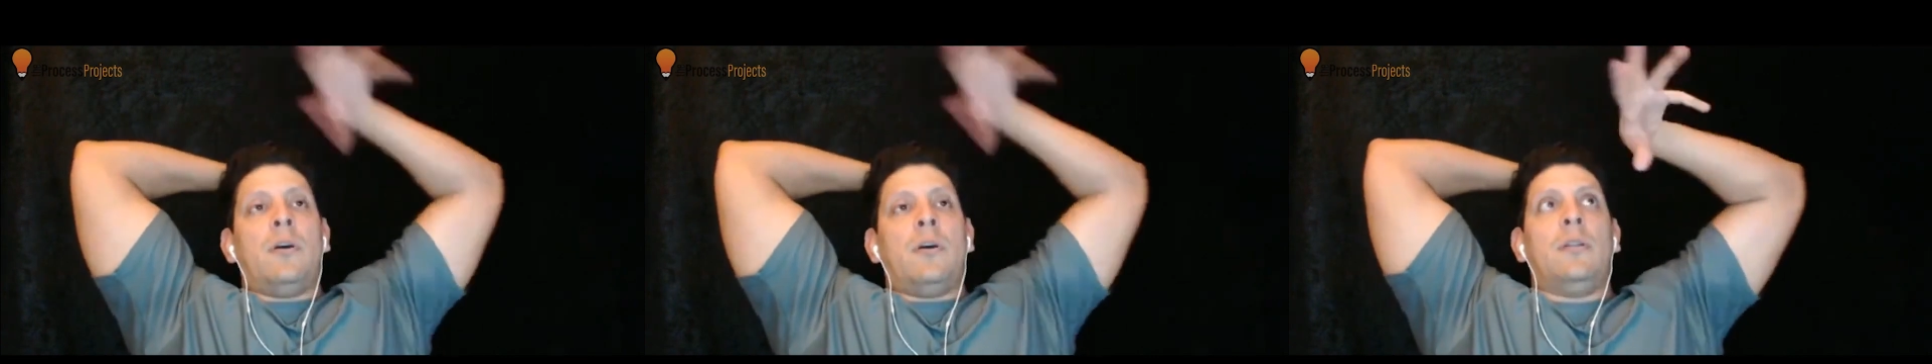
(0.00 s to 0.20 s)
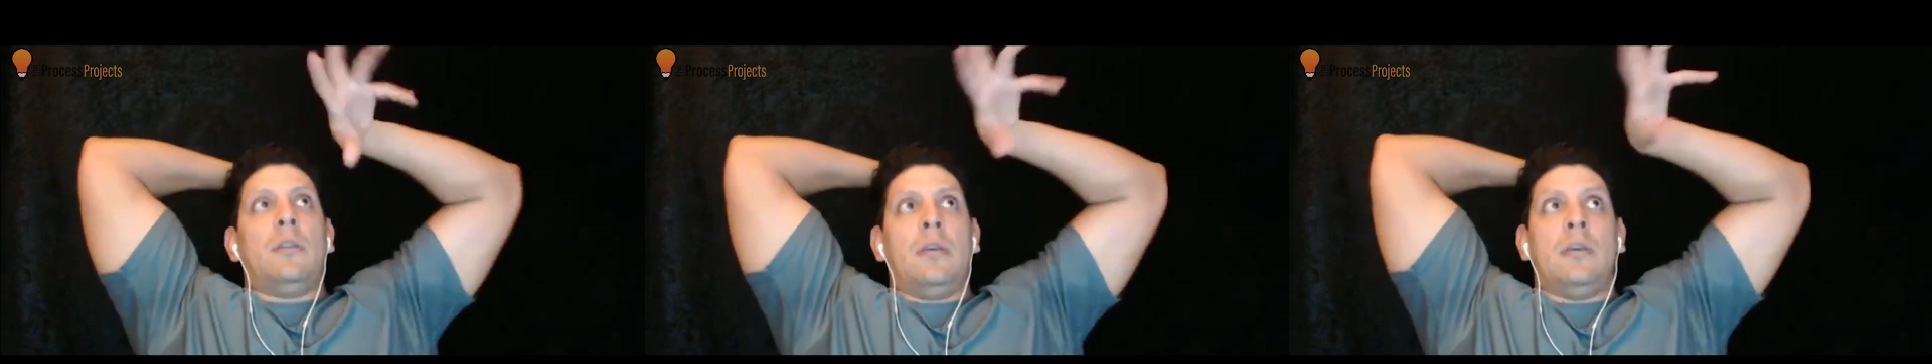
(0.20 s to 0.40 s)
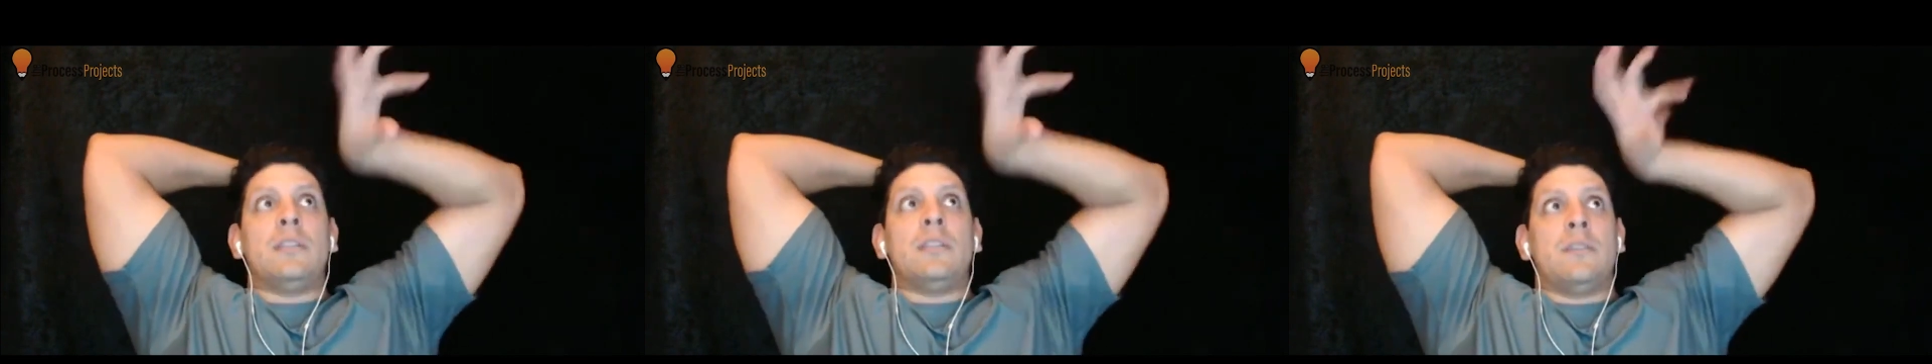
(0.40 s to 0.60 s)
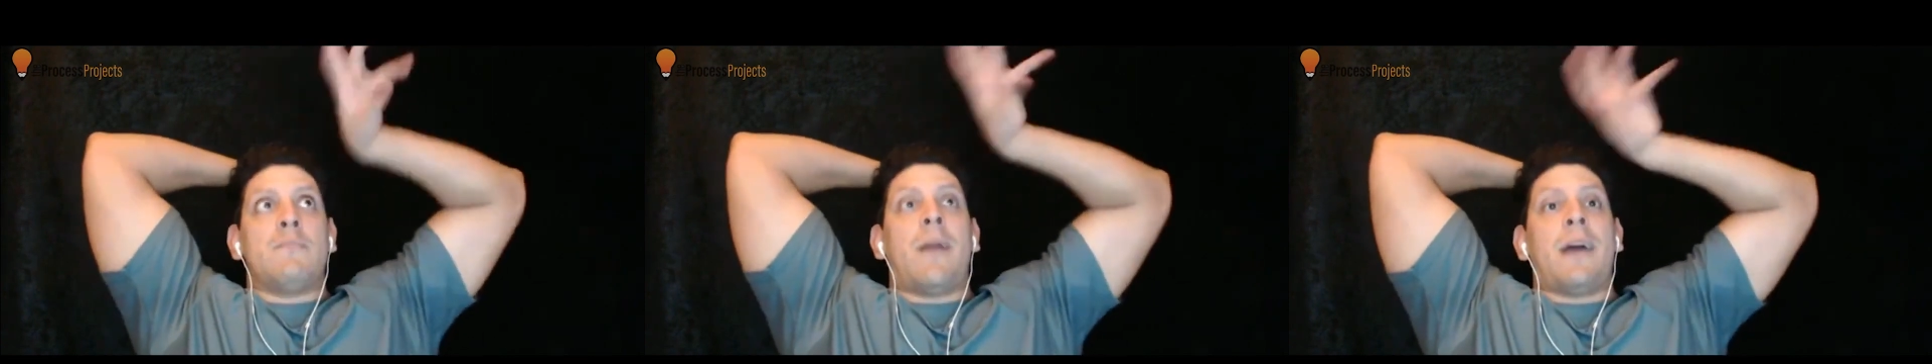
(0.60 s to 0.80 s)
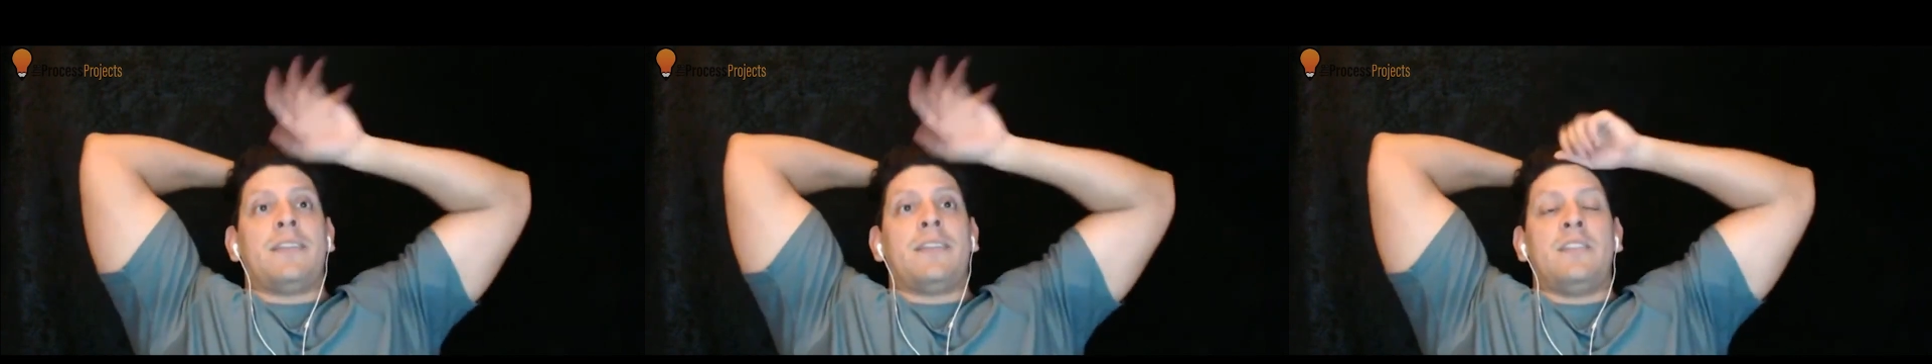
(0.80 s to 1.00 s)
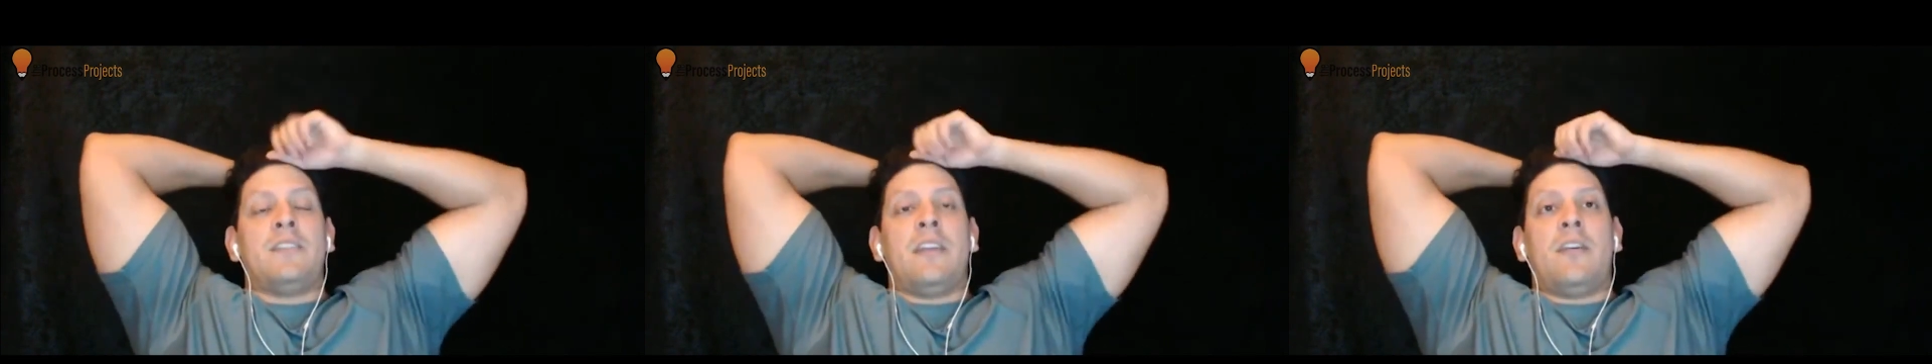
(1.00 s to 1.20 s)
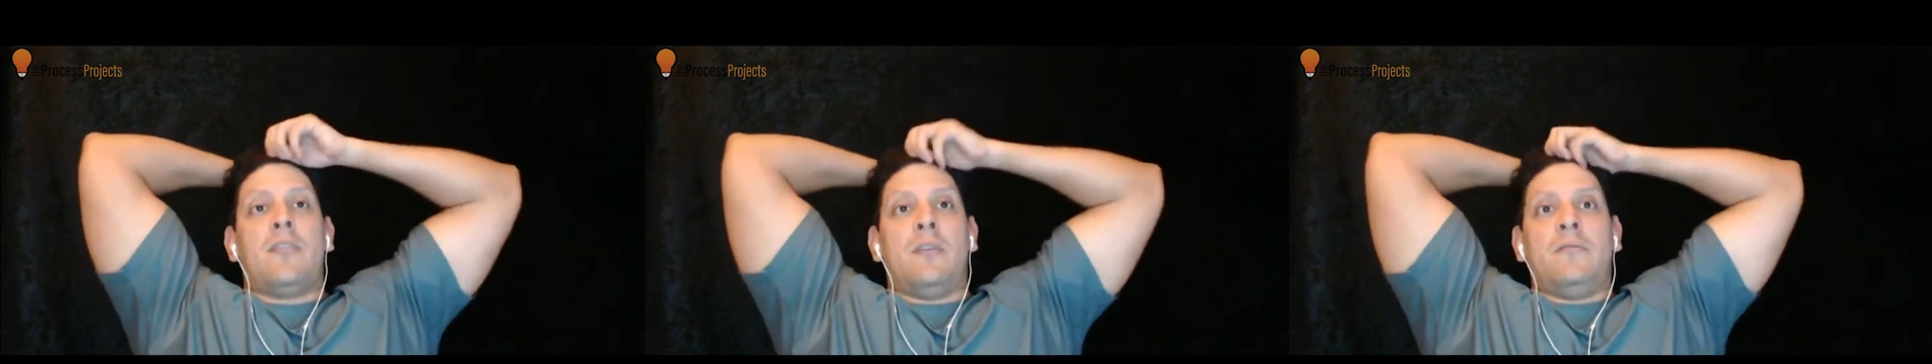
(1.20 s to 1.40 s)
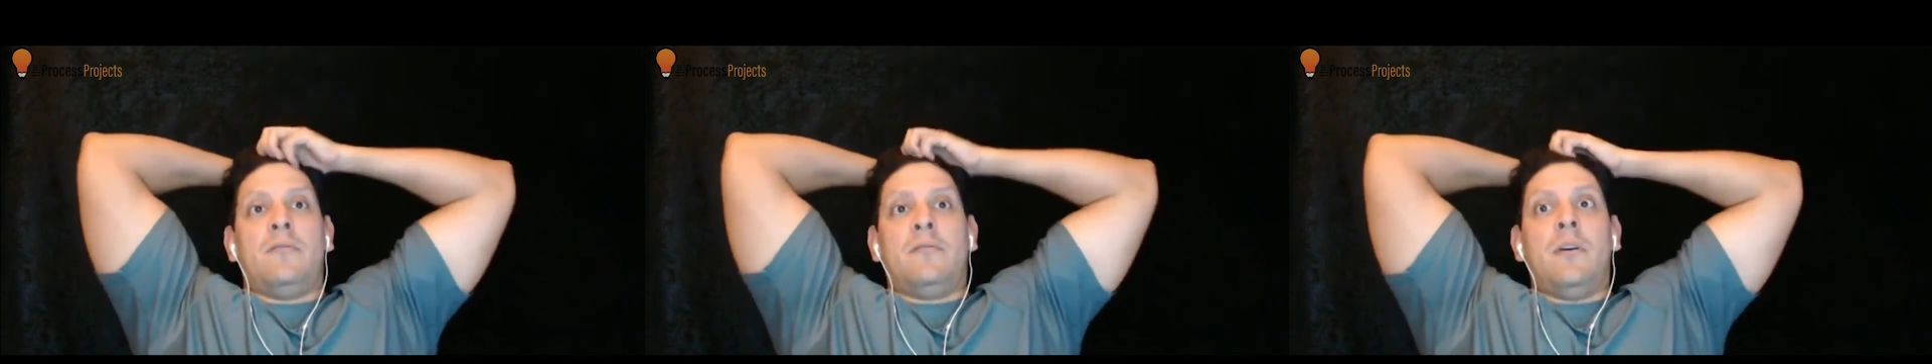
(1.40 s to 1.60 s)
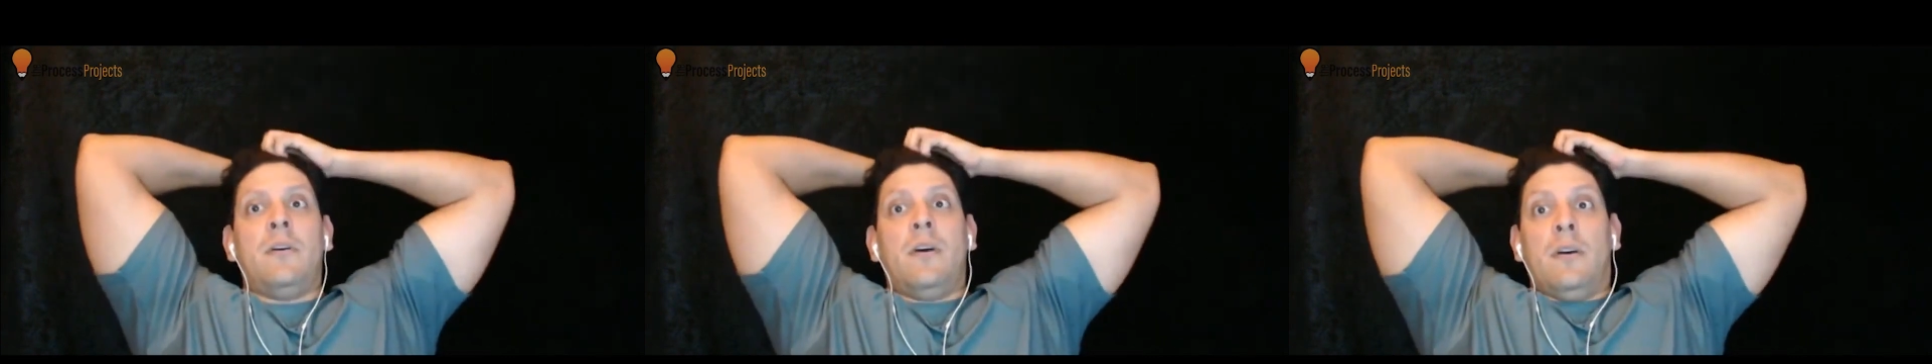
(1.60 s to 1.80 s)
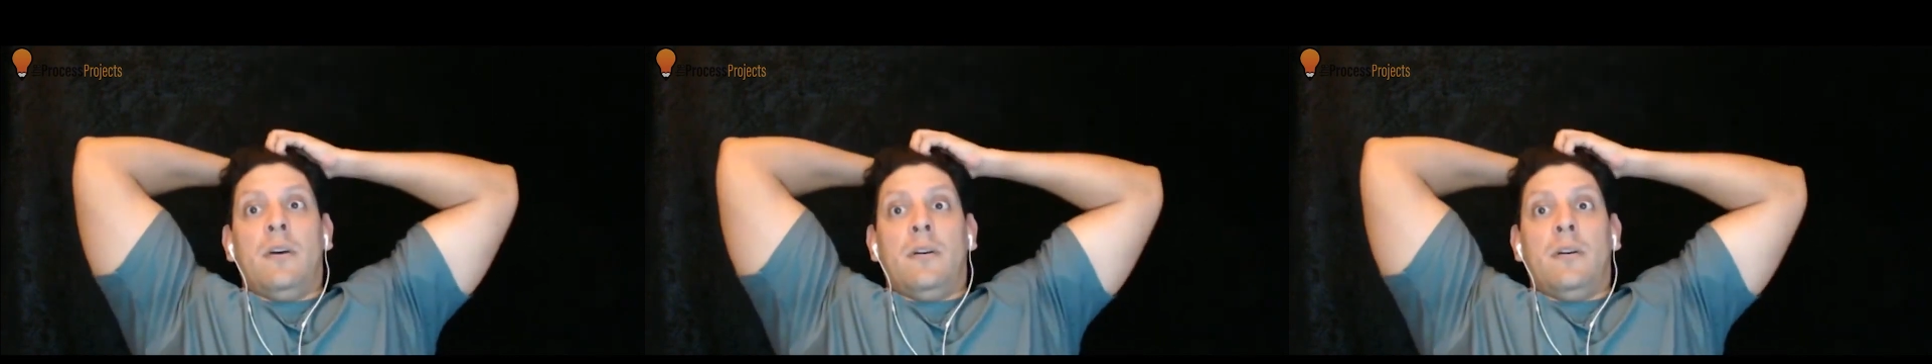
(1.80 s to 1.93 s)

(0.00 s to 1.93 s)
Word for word: his imaginary